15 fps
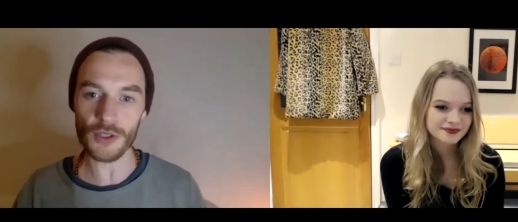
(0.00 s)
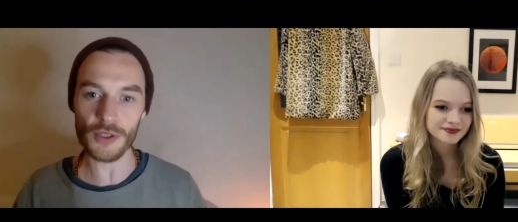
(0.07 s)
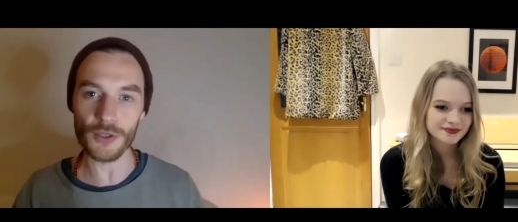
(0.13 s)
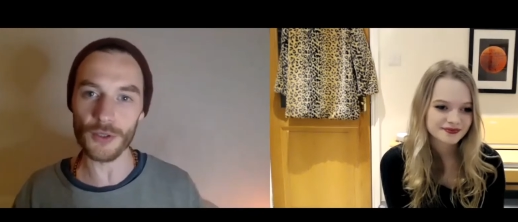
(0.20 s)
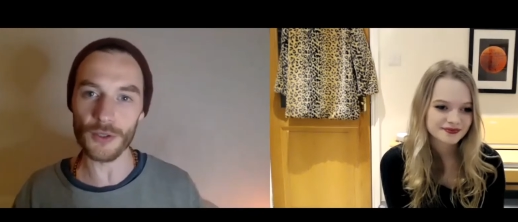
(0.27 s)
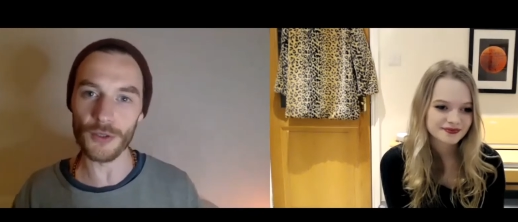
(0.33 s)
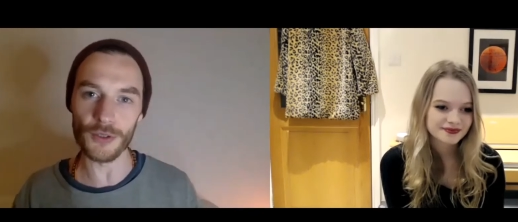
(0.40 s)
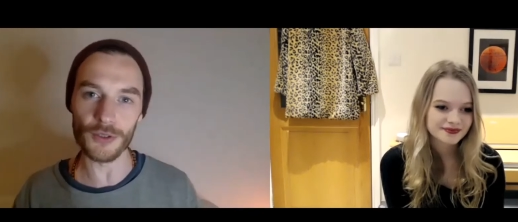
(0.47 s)

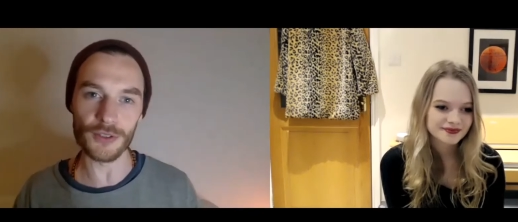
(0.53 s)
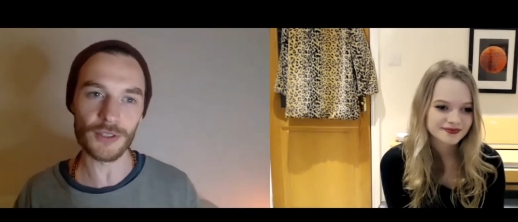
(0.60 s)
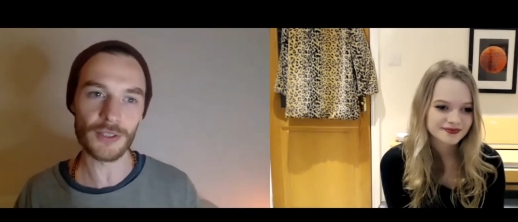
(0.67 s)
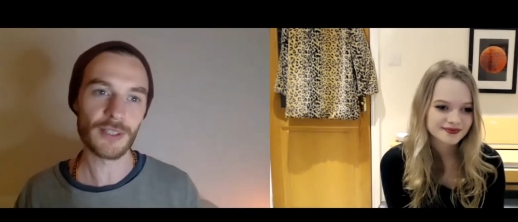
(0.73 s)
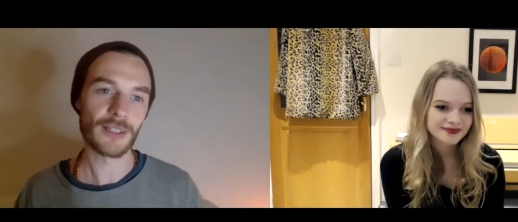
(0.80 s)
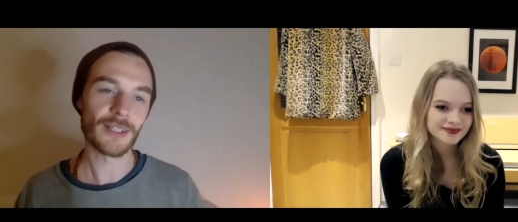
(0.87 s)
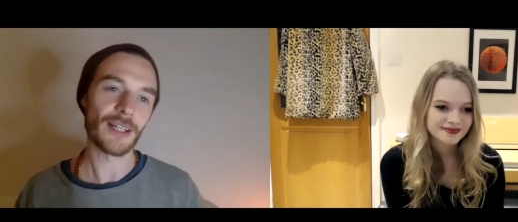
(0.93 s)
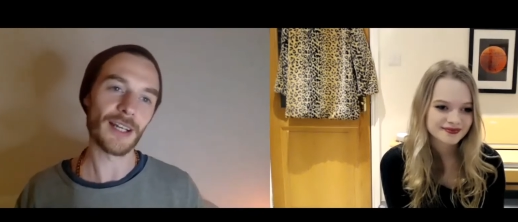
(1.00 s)
Speaker 1: chord.
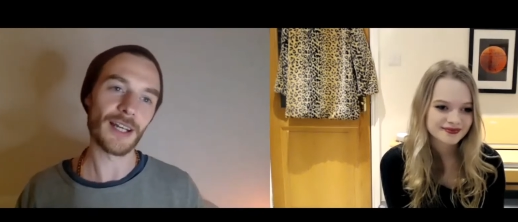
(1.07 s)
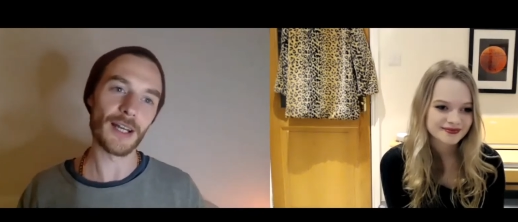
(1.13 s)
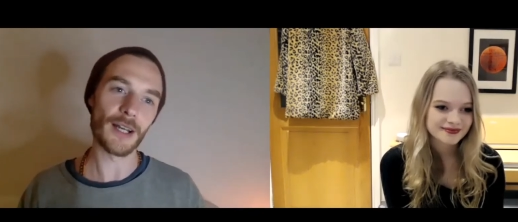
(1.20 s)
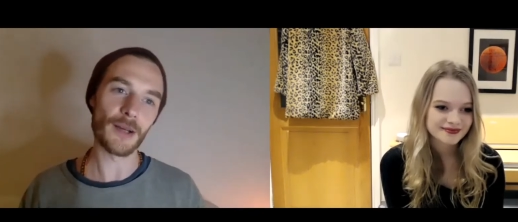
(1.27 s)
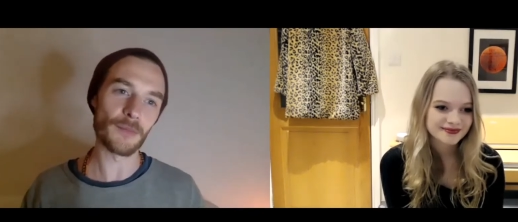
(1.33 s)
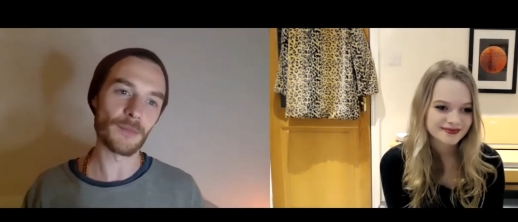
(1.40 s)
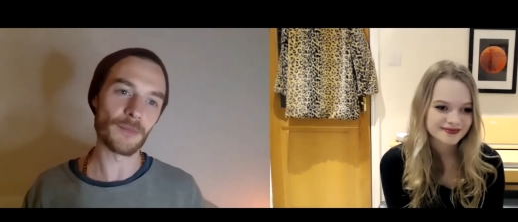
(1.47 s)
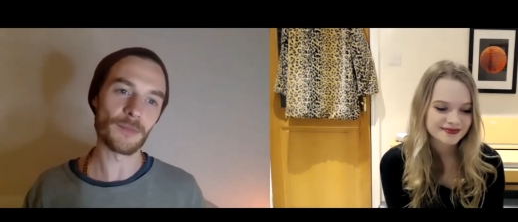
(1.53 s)

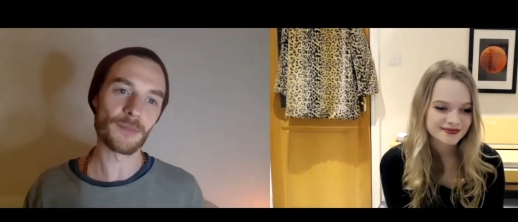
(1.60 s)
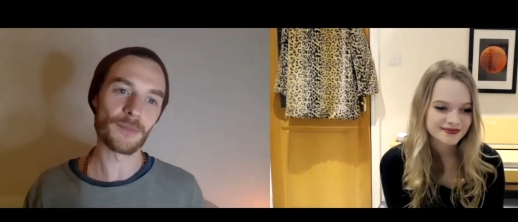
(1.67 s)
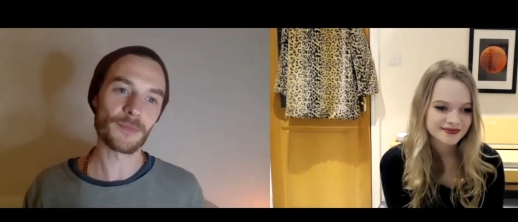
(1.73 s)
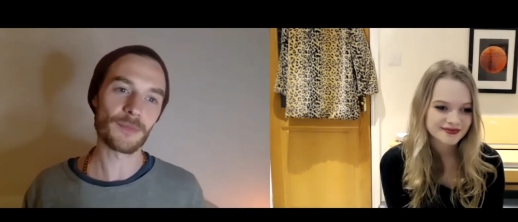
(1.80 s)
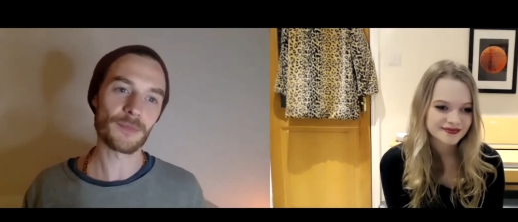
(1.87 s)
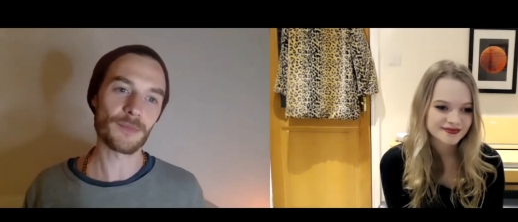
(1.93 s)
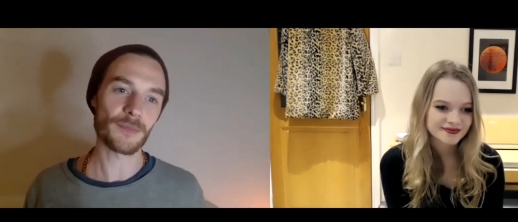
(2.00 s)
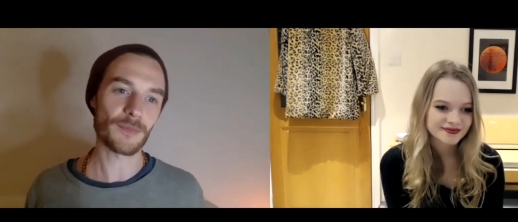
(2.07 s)
Um,
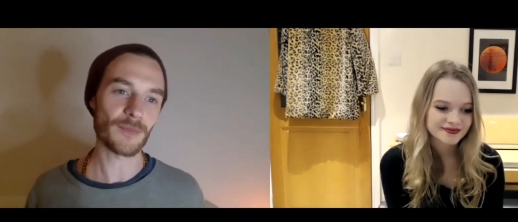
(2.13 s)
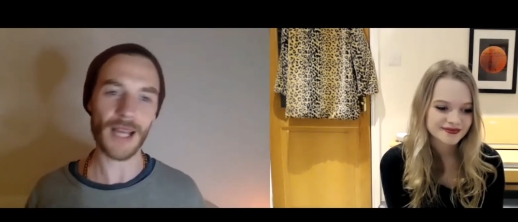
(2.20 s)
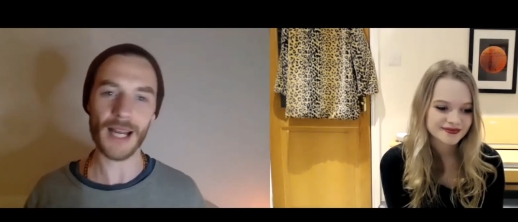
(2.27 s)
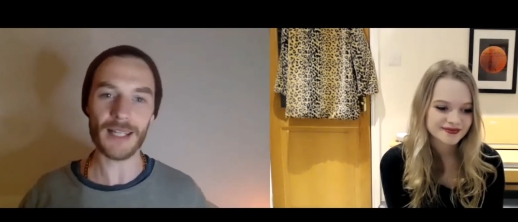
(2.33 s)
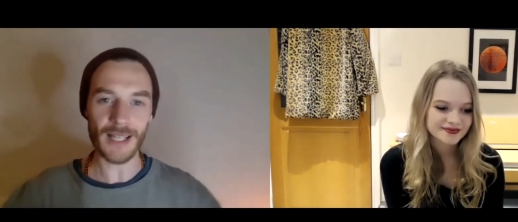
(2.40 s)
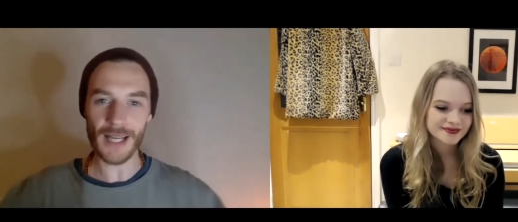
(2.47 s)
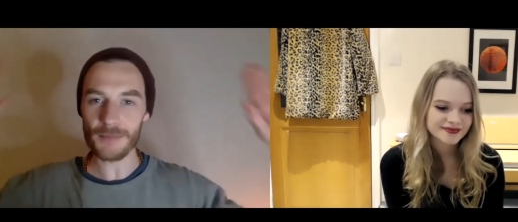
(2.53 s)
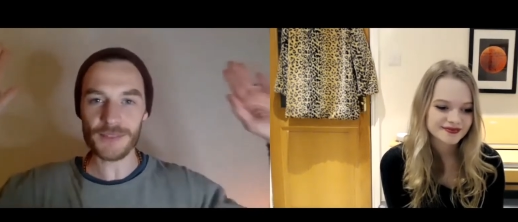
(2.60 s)
uh,
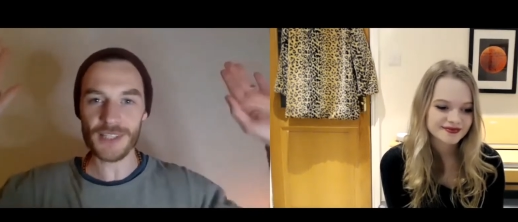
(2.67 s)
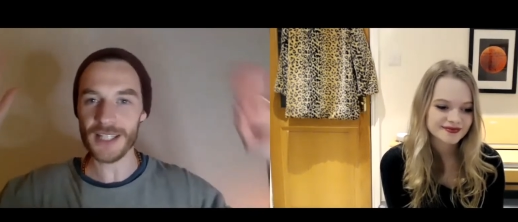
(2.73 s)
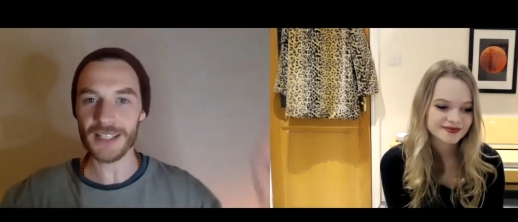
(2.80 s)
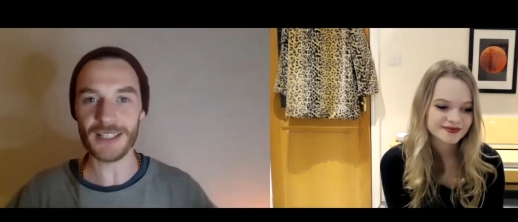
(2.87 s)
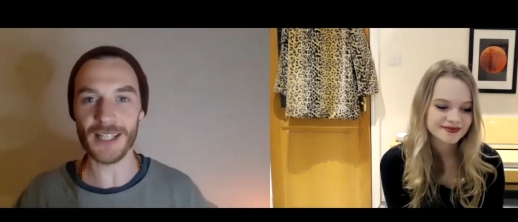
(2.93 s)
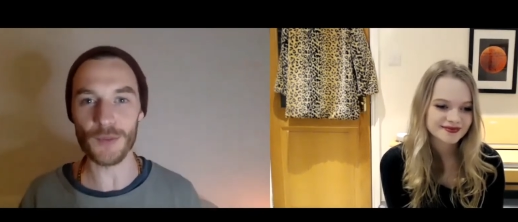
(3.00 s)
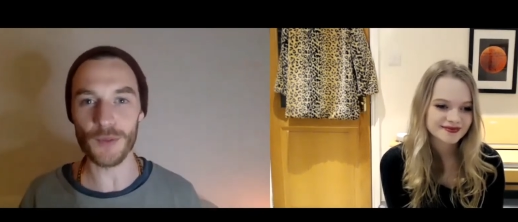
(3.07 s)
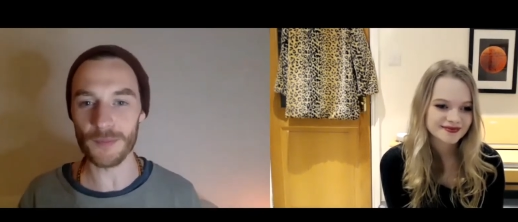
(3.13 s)
yeah, I'm taking
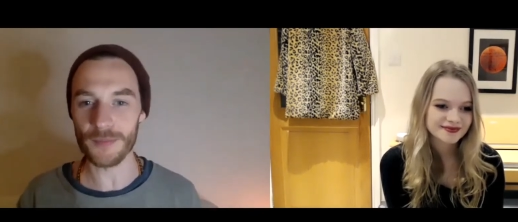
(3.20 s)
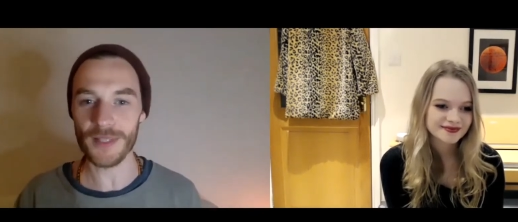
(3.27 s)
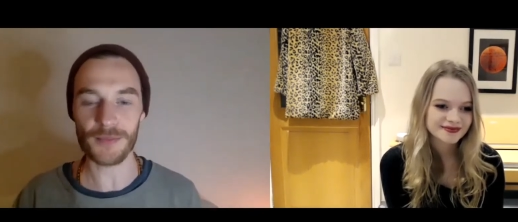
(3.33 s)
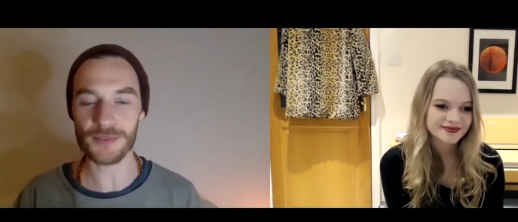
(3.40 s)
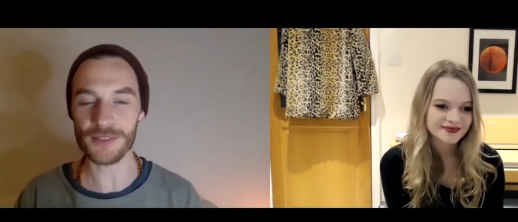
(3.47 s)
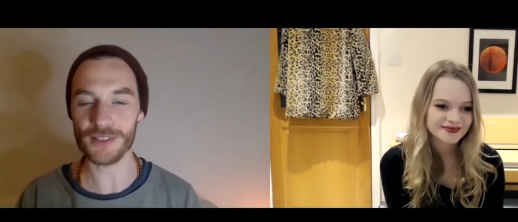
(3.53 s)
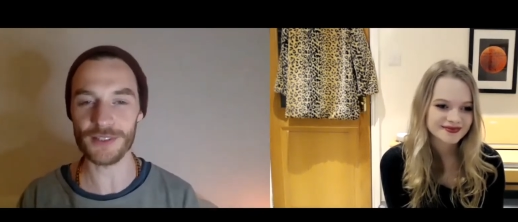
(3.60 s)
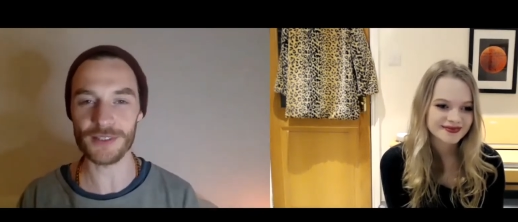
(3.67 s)
that one,
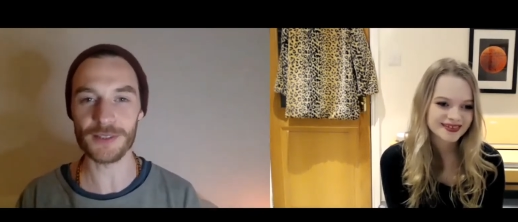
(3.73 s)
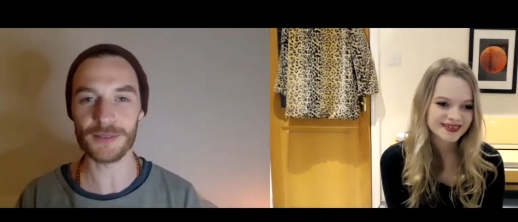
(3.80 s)
absolutely.